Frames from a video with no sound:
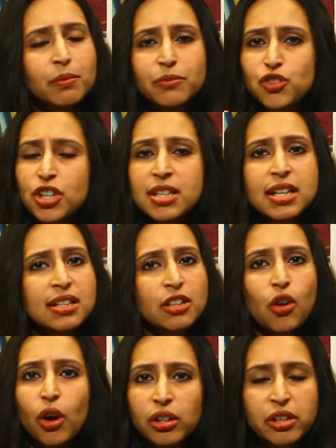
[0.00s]
Just as
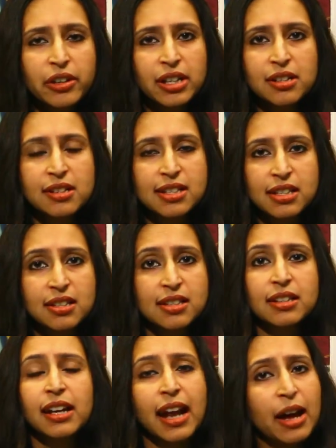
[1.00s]
an ordinary Indian
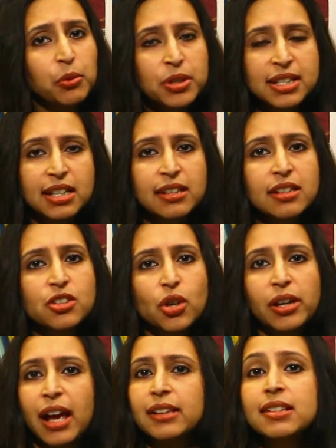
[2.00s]
citizen, and I would say this
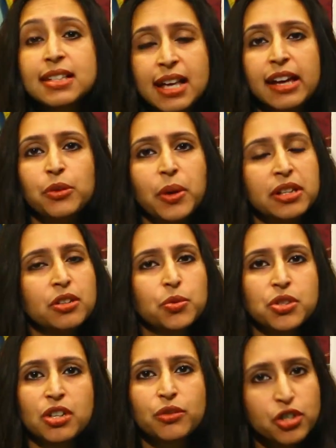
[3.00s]
on either side, whether it
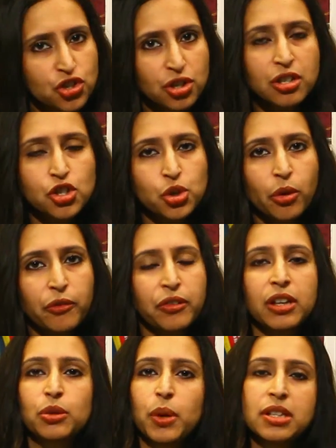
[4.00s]
was a Christian issue of
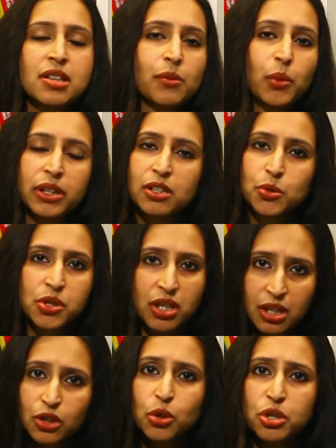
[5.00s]
faith, whether it was a
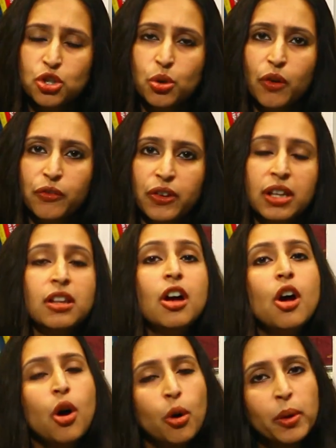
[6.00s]
Hindu issue of faith,
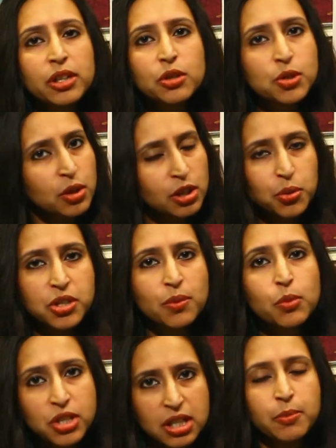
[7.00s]
or whether it was a
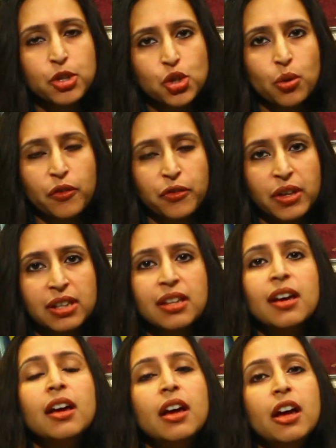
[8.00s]
Muslim issue of faith,
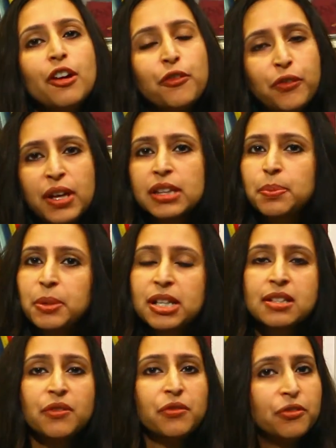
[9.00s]
faith
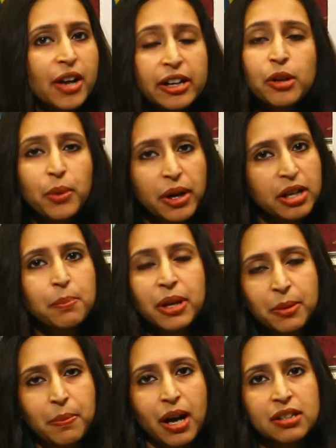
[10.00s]
plays a very, very
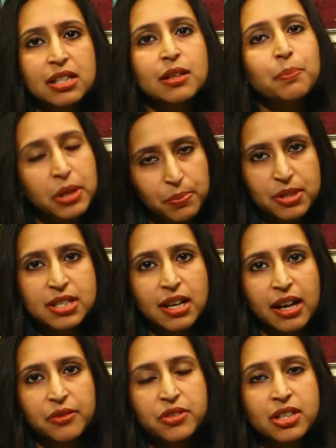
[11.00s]
big part in people's
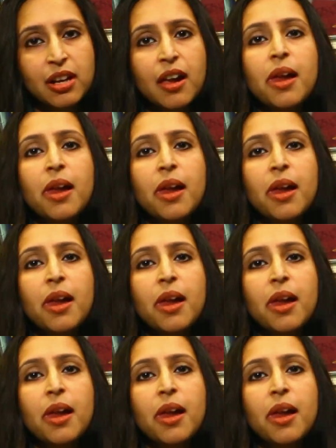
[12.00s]
lives.